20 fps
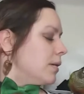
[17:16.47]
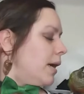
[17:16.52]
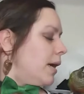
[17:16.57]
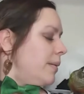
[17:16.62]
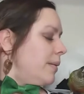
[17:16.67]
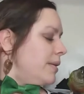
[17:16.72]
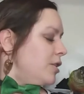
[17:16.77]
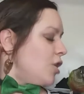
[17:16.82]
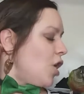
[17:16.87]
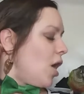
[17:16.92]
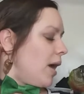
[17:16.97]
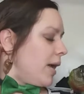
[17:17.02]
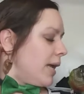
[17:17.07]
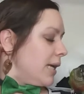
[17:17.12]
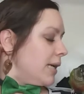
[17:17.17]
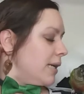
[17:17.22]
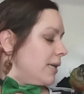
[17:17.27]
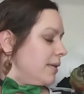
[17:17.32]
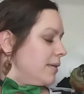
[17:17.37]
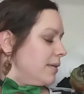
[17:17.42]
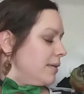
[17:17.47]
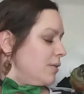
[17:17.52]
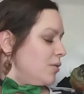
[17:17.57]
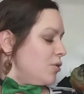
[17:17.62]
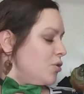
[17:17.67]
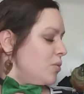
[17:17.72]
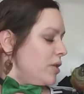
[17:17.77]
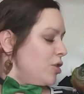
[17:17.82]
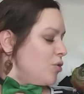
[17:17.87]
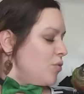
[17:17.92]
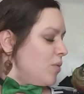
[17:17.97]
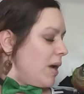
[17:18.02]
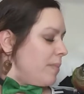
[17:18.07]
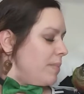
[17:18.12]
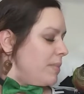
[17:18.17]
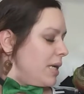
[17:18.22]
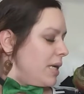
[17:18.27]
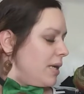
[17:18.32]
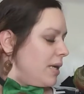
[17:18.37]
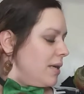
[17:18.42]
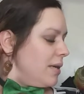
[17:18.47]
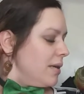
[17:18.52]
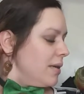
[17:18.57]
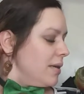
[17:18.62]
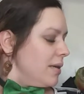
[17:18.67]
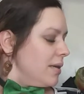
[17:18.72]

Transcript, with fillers: I was talking. You interrupted.